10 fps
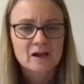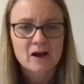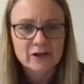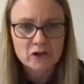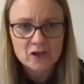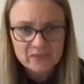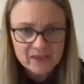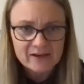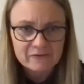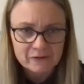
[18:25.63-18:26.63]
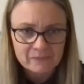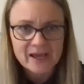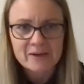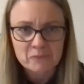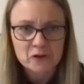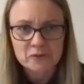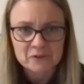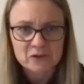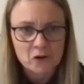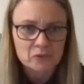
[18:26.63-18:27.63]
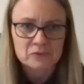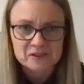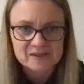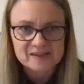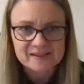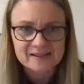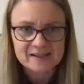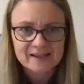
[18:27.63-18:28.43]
I got that from that moment onwards.